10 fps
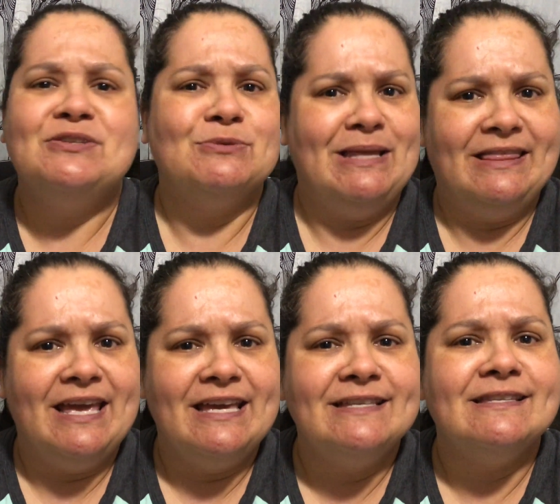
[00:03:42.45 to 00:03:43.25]
sweet
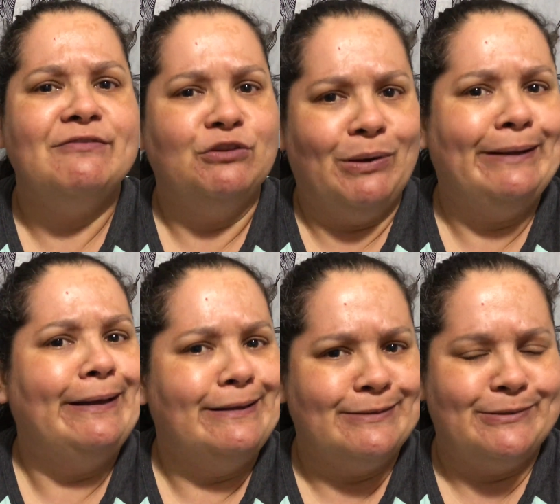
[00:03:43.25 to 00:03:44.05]
things, even though I
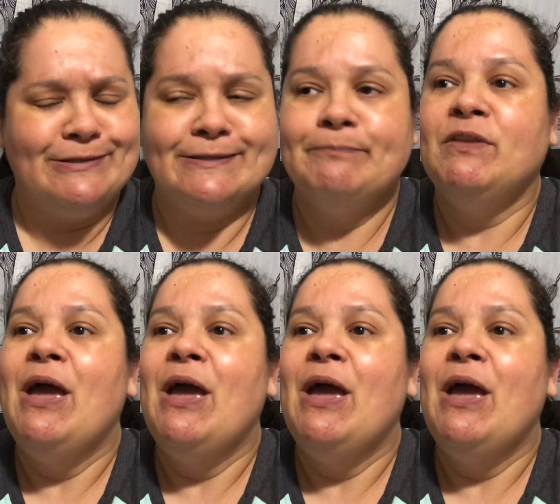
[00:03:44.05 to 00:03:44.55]
like sweets.